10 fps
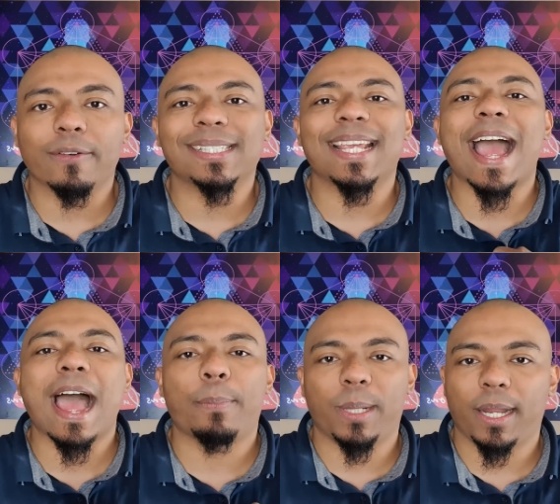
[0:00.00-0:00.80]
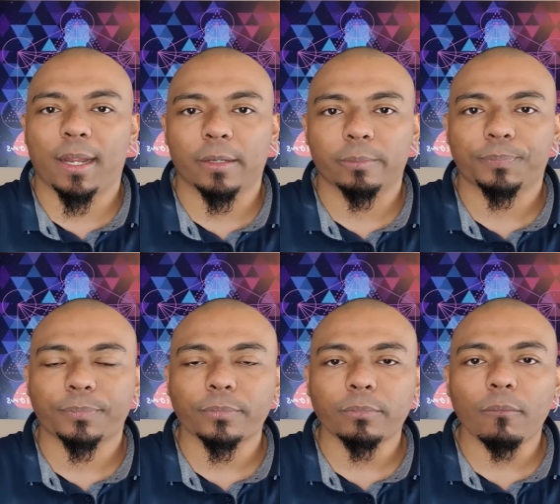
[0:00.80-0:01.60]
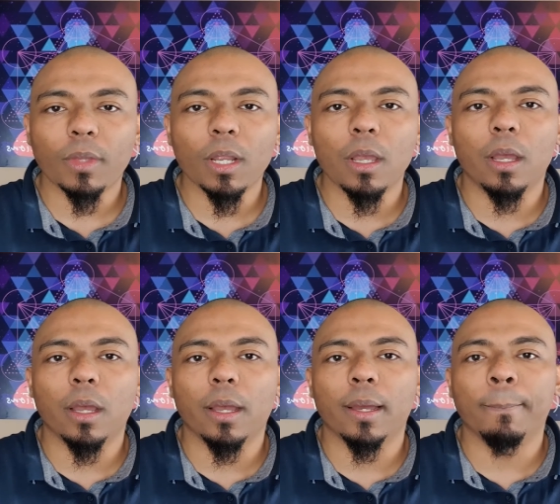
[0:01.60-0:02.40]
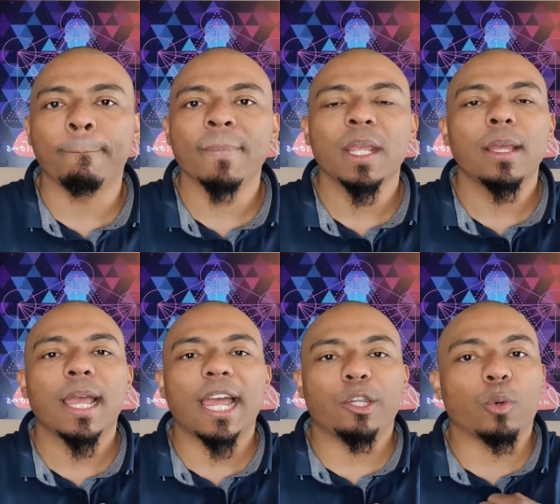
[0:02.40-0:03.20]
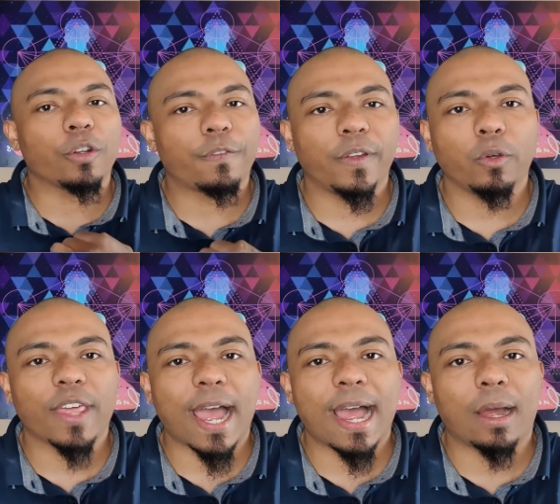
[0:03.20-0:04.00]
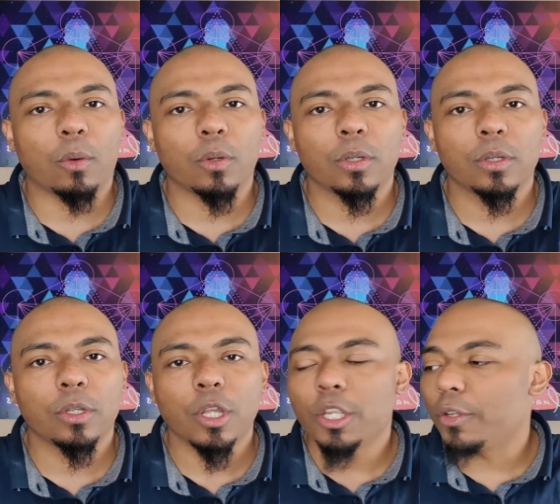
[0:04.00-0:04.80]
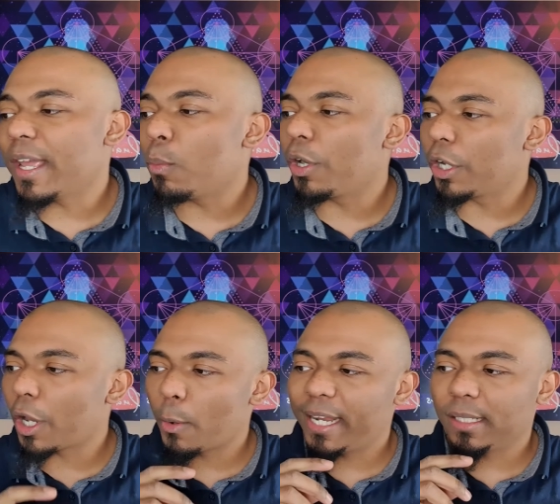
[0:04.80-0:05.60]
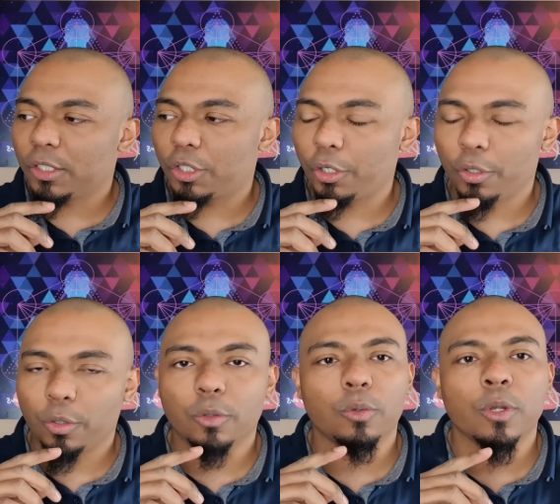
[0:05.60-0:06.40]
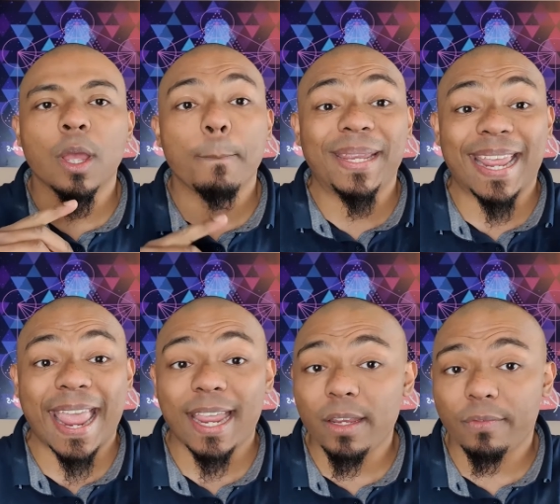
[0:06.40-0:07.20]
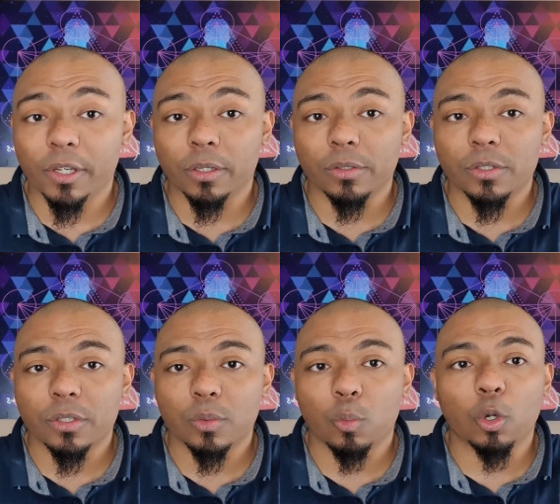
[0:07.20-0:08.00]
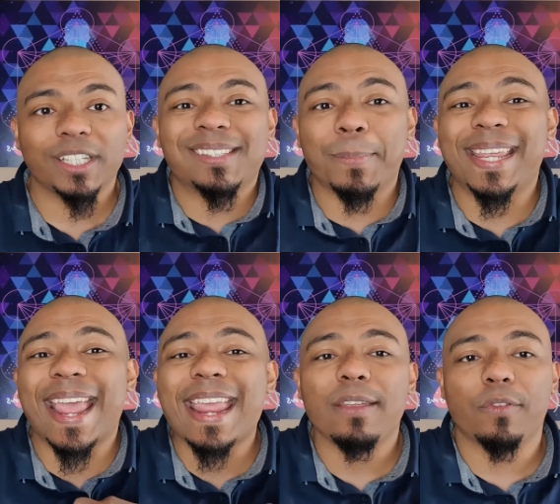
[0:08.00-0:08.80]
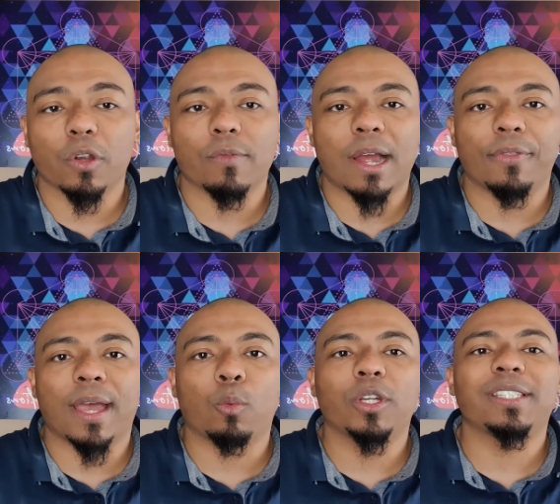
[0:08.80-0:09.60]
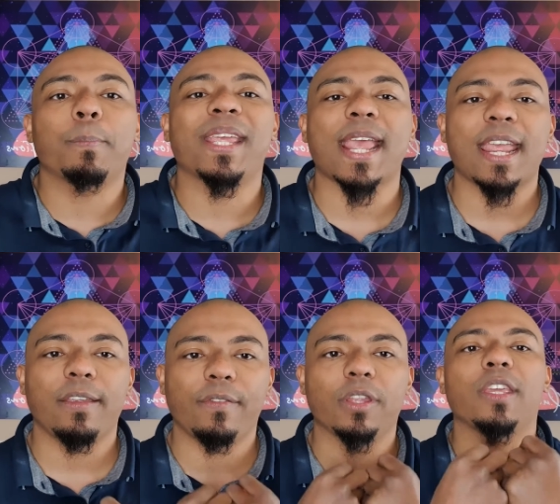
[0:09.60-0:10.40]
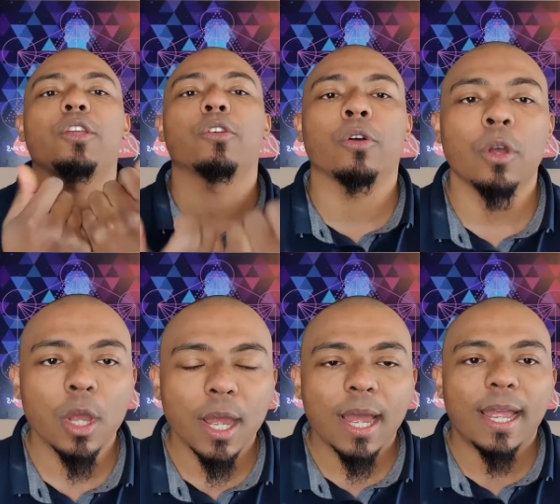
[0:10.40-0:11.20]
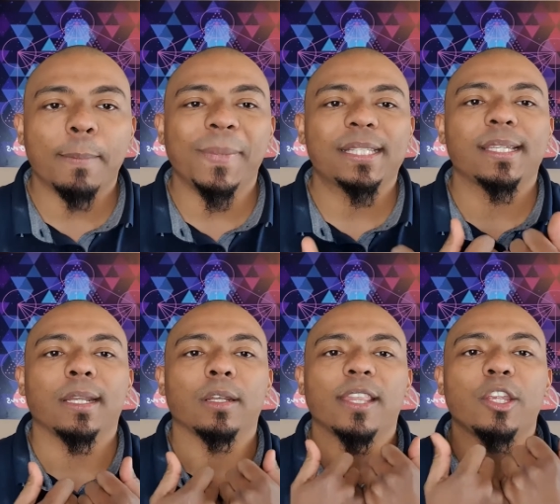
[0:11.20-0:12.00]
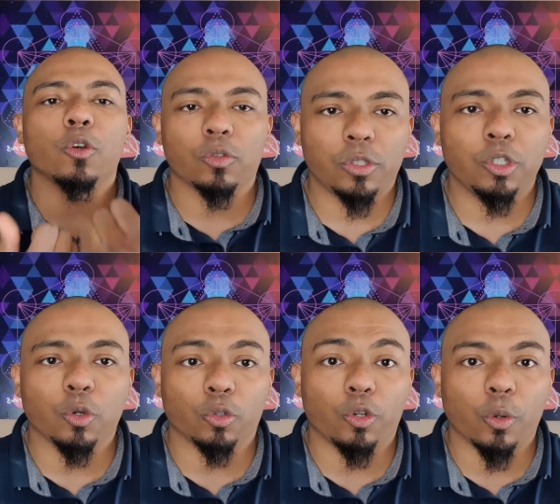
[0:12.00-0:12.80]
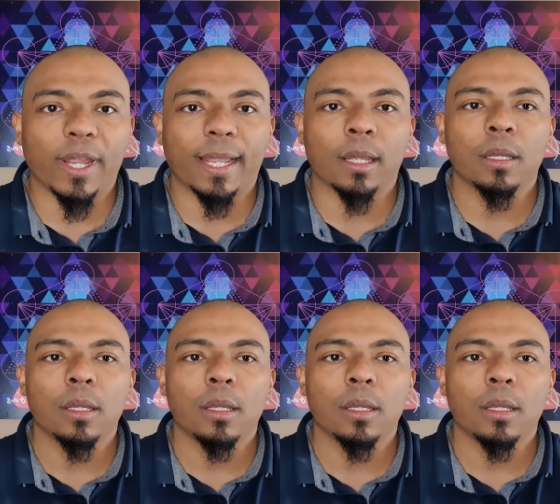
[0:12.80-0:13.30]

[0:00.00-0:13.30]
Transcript: is it happening? And you want to fill that out. You then want to go into behaviors. What is the behavior around that? What is the behavior that you're emitting, that you're doing